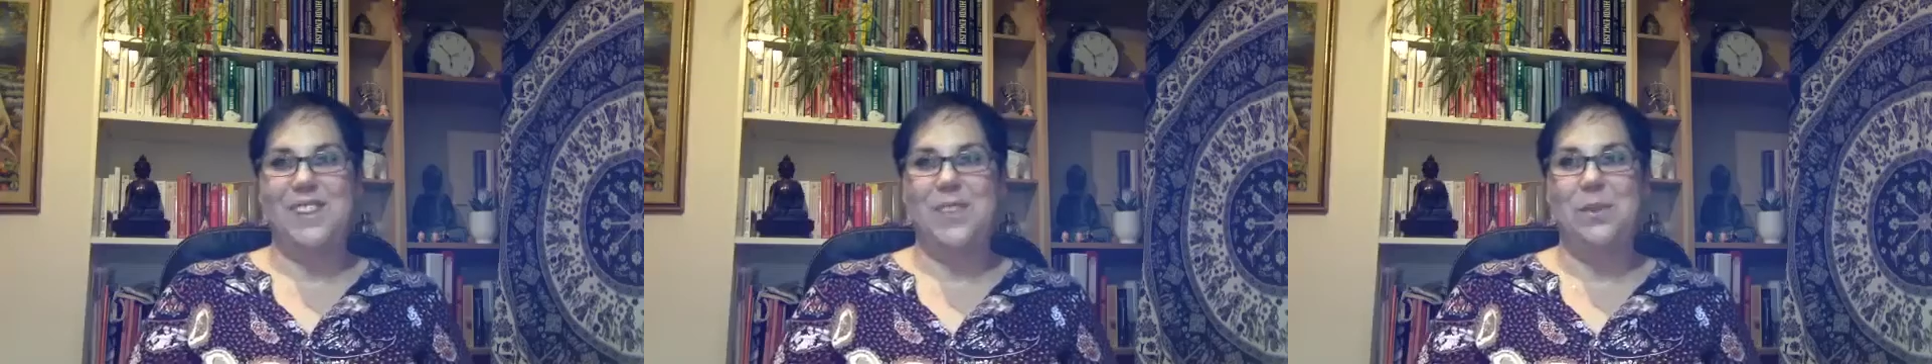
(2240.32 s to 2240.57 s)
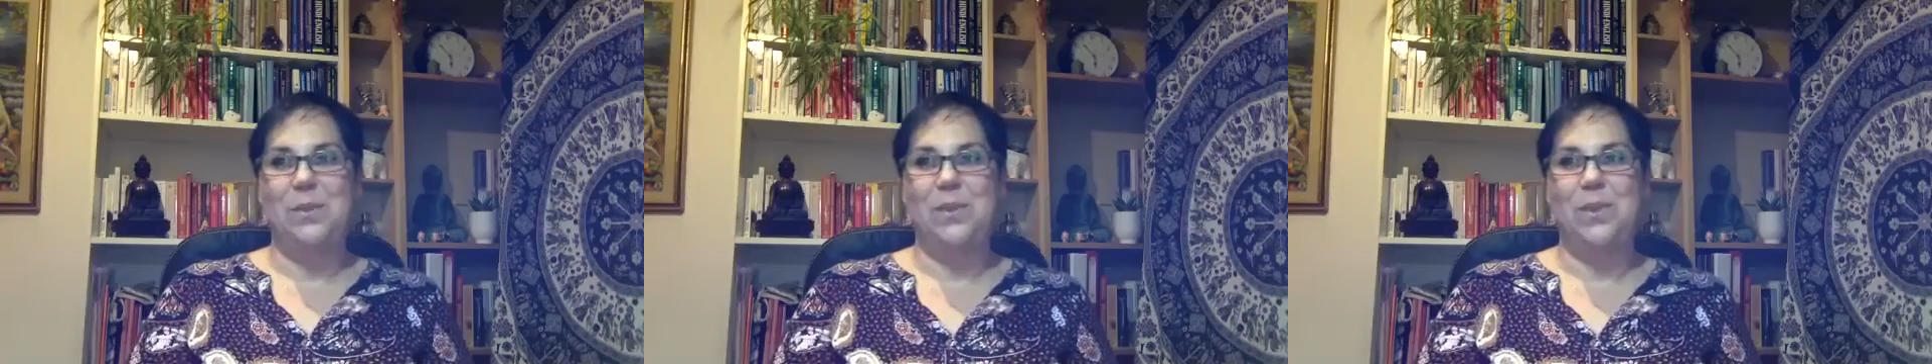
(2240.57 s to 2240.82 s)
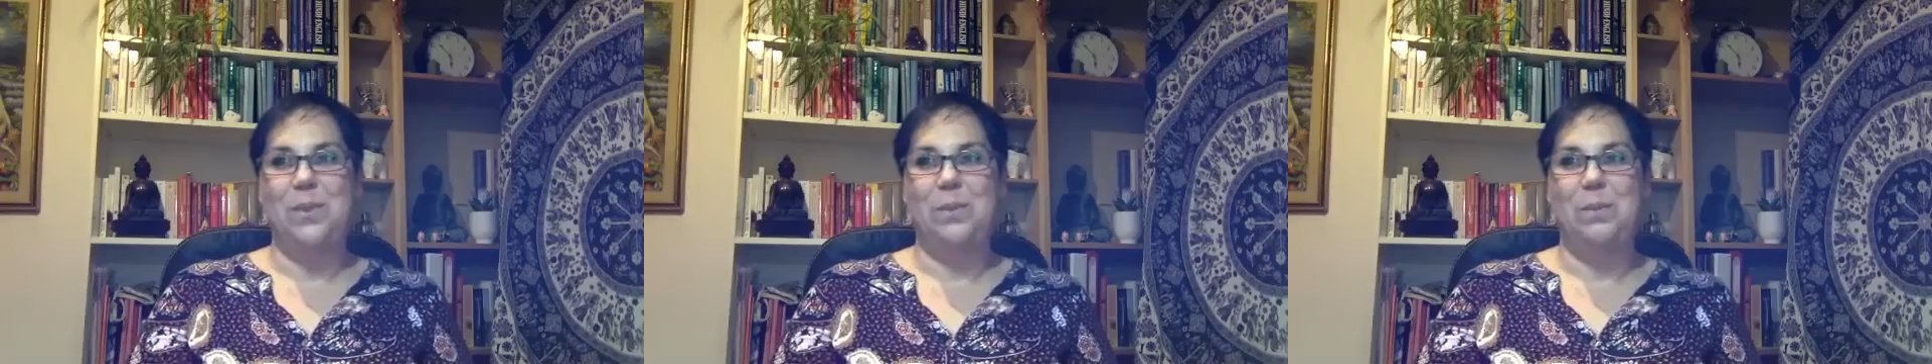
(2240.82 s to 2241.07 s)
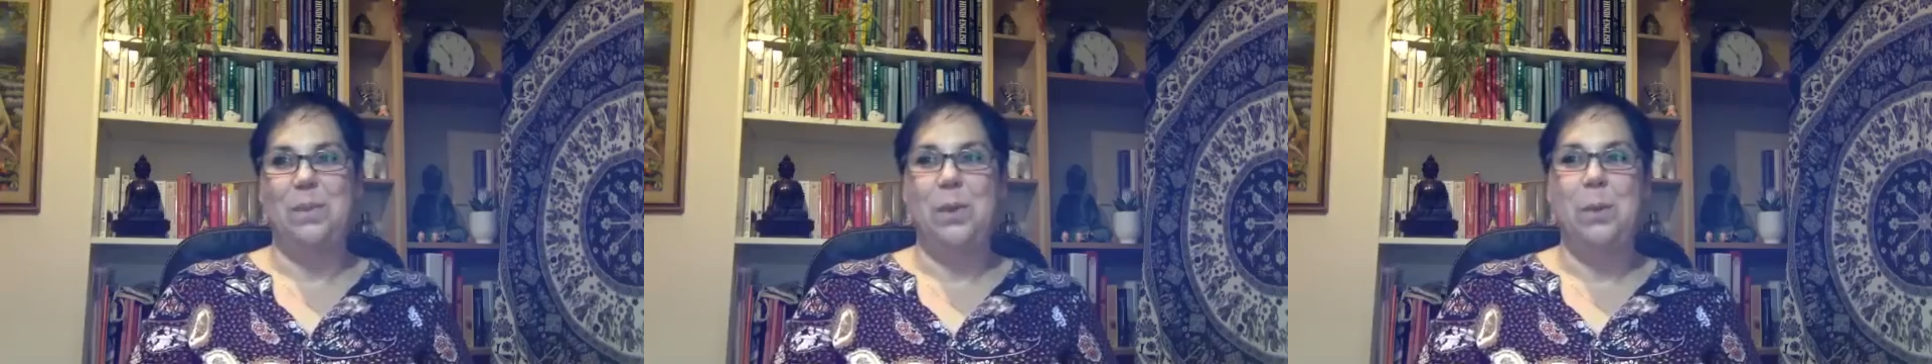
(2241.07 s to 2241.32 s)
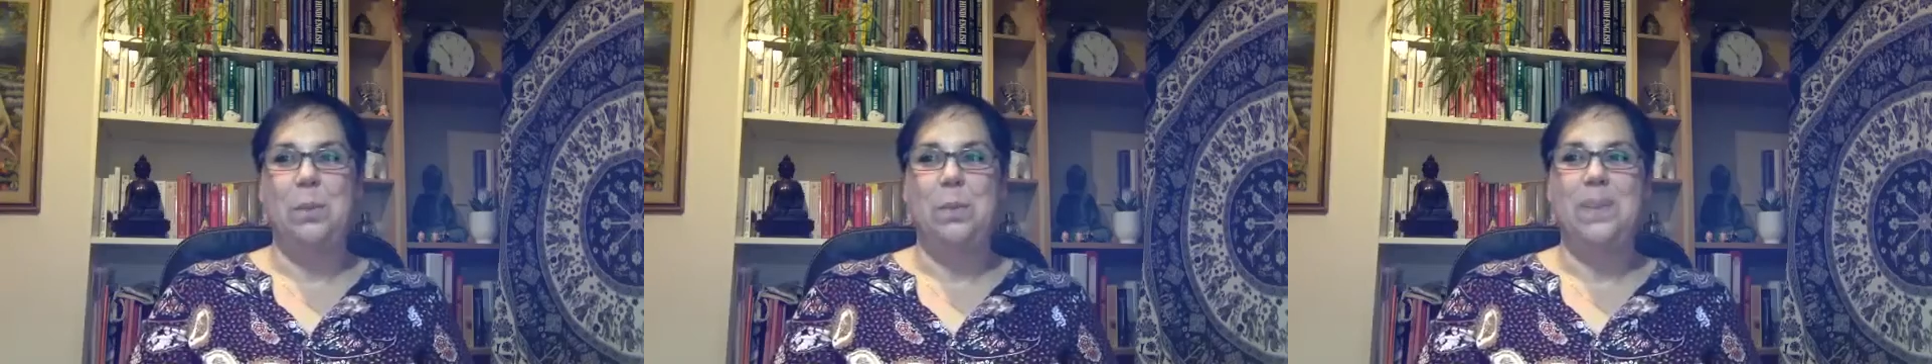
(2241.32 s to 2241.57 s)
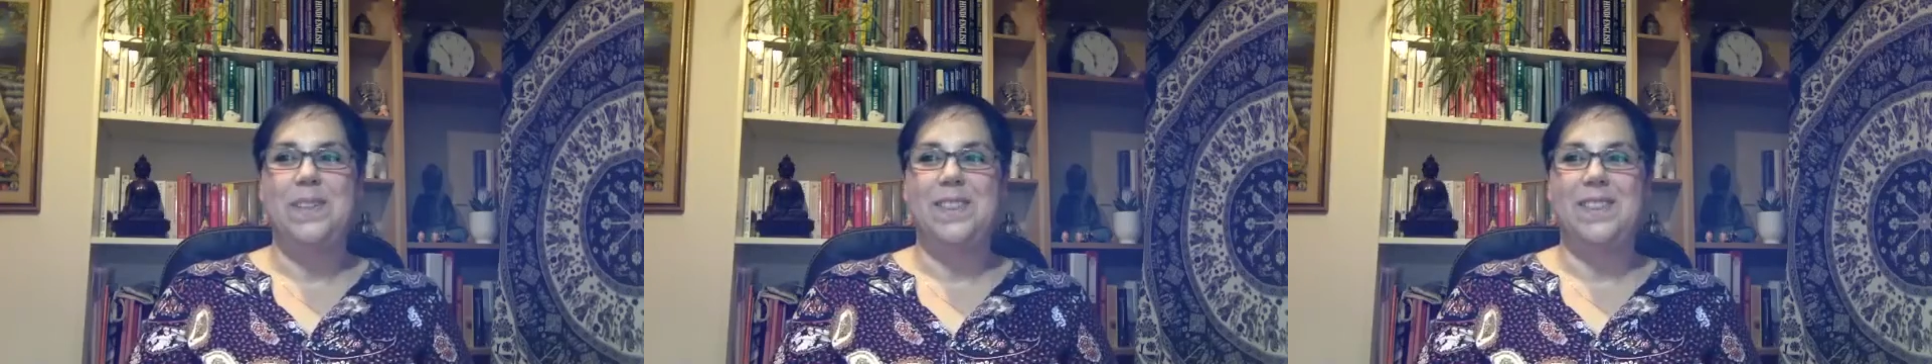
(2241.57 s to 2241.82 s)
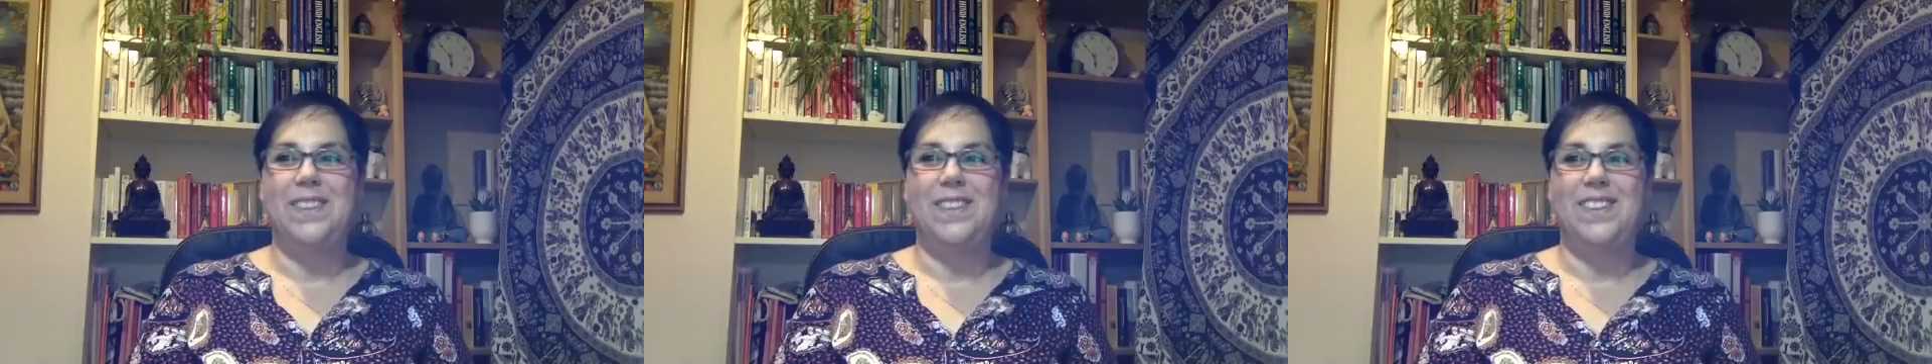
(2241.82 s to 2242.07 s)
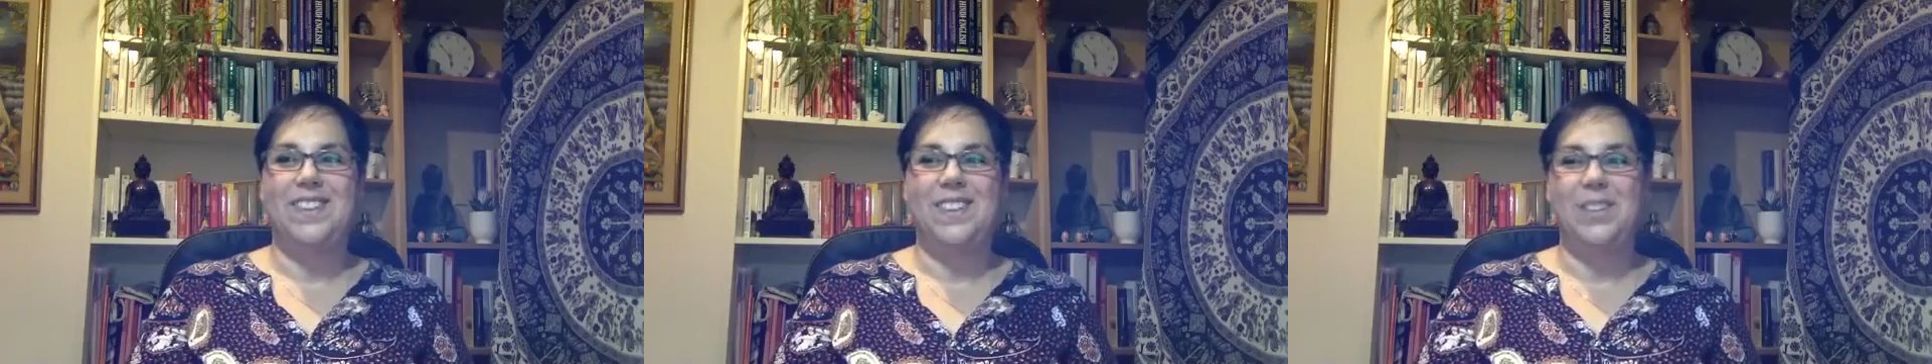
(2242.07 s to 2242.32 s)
to be open is a